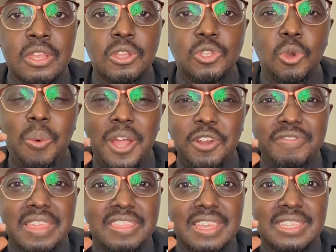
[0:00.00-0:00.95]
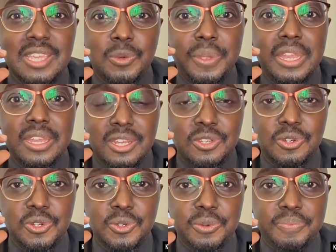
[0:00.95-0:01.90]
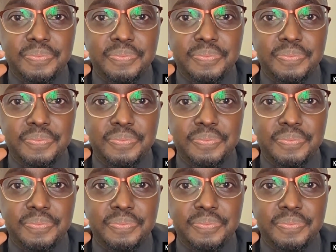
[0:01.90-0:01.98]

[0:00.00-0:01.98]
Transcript: So one of the things that we need to do